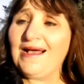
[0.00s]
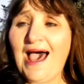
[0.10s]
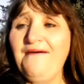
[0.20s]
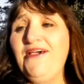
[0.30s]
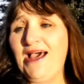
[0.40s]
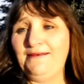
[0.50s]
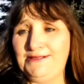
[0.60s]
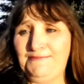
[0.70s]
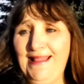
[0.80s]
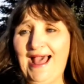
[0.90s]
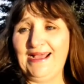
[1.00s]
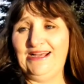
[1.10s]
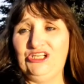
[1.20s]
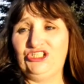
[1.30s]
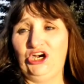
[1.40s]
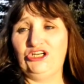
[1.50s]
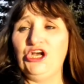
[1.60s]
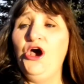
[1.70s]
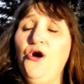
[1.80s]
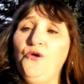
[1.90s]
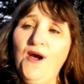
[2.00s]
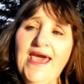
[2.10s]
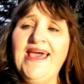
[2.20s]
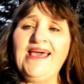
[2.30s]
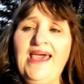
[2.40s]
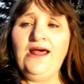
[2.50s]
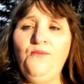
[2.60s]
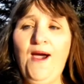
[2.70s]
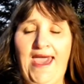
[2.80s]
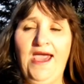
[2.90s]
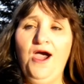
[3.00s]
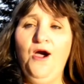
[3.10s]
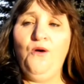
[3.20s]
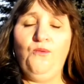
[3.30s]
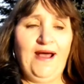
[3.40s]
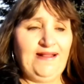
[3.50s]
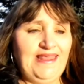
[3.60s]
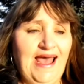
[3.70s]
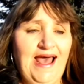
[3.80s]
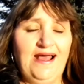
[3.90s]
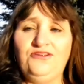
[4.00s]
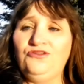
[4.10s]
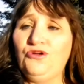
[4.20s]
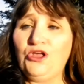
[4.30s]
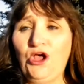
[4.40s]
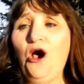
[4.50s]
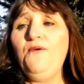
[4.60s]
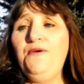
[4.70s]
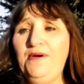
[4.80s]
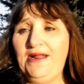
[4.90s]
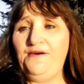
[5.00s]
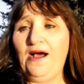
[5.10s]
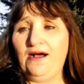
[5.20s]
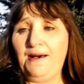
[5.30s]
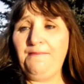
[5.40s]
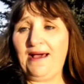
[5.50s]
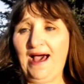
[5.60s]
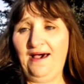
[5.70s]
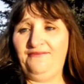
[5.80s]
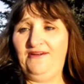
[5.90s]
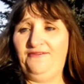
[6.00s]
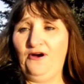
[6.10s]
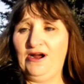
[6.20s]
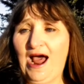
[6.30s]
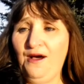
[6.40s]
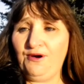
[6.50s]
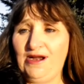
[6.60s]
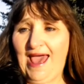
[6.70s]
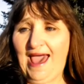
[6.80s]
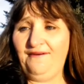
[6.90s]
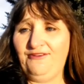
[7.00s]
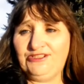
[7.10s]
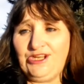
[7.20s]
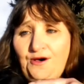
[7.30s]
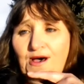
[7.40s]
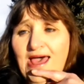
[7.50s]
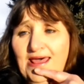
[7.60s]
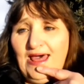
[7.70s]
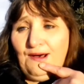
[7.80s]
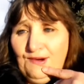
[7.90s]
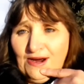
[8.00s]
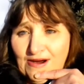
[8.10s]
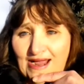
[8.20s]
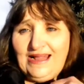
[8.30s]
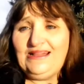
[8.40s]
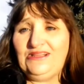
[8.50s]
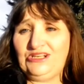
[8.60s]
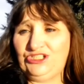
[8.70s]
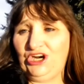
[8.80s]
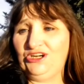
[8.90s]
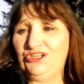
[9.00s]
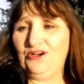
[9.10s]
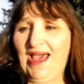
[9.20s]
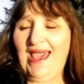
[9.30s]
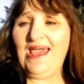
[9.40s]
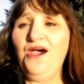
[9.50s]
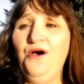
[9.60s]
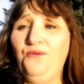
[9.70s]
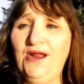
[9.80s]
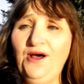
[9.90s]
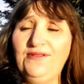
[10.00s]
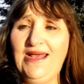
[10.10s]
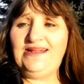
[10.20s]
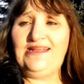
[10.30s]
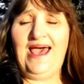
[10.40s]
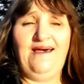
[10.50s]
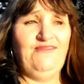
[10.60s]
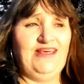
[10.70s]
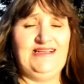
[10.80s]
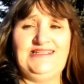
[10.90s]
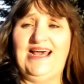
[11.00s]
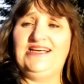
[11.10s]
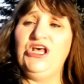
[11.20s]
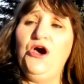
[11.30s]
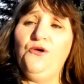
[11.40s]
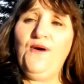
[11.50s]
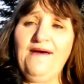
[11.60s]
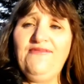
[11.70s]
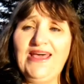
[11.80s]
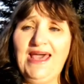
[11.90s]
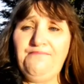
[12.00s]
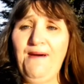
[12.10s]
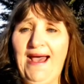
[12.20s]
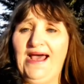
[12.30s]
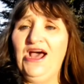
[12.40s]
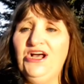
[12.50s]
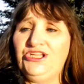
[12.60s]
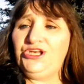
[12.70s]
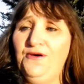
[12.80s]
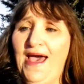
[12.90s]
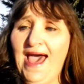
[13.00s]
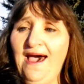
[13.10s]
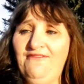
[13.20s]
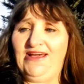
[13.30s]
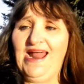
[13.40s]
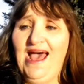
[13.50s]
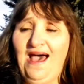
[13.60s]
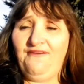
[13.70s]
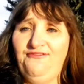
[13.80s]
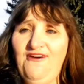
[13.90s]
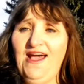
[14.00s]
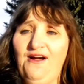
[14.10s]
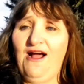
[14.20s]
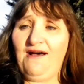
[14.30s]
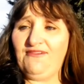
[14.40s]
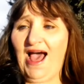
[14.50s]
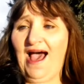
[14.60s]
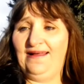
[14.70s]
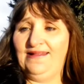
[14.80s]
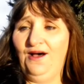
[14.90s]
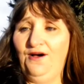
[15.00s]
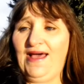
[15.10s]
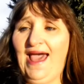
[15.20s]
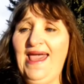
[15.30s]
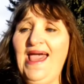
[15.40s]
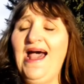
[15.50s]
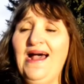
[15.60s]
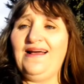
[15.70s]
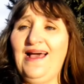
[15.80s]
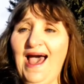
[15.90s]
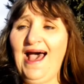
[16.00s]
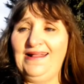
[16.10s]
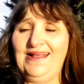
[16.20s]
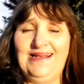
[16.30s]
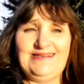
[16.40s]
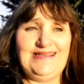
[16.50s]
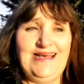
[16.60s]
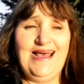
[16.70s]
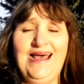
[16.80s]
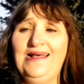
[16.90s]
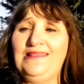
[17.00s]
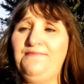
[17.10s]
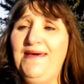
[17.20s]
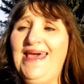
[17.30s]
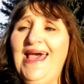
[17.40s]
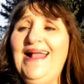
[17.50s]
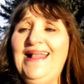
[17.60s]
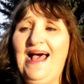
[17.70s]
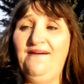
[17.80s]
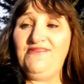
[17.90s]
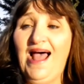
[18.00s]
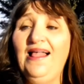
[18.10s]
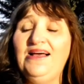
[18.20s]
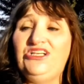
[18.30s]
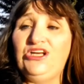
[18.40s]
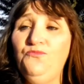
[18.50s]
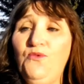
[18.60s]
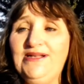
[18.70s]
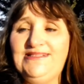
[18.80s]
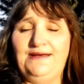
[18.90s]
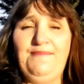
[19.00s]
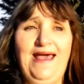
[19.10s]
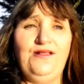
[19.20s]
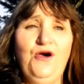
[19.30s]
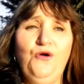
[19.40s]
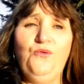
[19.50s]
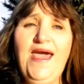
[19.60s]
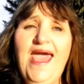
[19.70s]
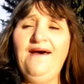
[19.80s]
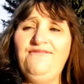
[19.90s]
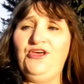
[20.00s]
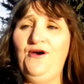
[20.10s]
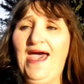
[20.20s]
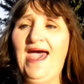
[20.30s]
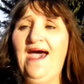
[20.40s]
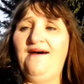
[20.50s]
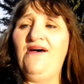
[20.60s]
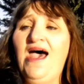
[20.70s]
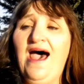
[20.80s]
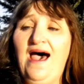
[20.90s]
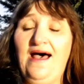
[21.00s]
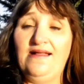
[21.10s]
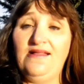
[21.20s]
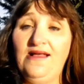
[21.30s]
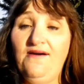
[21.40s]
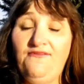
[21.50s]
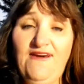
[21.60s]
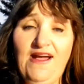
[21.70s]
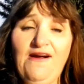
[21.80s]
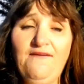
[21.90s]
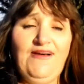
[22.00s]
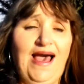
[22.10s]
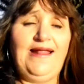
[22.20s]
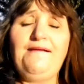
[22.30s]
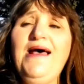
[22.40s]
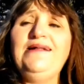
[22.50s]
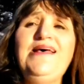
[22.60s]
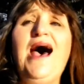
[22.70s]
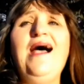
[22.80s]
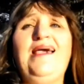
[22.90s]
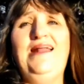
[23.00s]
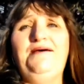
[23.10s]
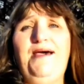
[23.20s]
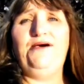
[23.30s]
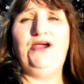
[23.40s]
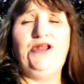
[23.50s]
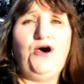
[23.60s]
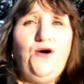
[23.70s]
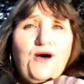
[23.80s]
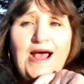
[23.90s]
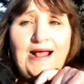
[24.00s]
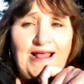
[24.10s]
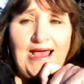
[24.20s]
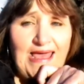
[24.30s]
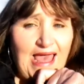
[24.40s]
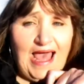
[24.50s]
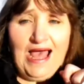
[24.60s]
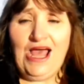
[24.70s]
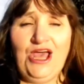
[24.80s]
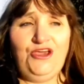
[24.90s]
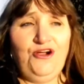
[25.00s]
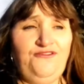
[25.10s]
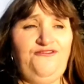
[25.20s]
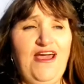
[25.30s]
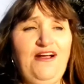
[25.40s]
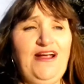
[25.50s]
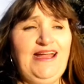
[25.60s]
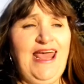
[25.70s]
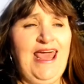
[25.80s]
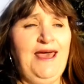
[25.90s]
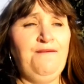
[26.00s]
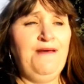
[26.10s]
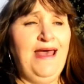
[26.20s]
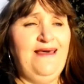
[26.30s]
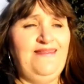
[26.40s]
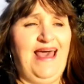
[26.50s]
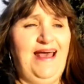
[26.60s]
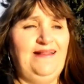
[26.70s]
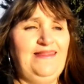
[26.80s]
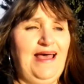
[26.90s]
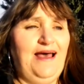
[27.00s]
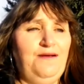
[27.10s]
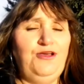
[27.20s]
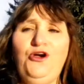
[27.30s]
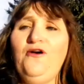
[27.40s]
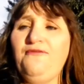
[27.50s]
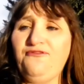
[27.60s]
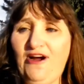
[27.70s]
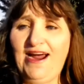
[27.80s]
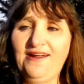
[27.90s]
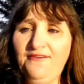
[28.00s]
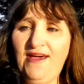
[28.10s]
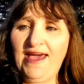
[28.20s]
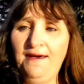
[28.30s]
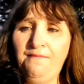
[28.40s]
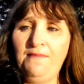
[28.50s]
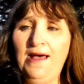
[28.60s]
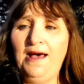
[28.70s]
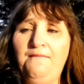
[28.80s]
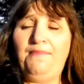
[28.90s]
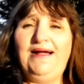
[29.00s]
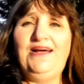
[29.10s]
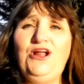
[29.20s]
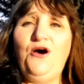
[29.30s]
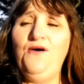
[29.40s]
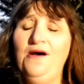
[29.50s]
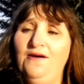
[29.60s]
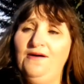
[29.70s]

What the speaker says: coffee cups belong in the church. We can get away with going without our cup of coffee for an hour and a half or so that we're in the church, okay? We don't need to have these things. We have to get back to having a fear of God, okay? God is the beginning of knowledge and wisdom, and we have to have a fear of God. I'm not talking about, you know, like you're fearing him, that you're afraid of him, but you know,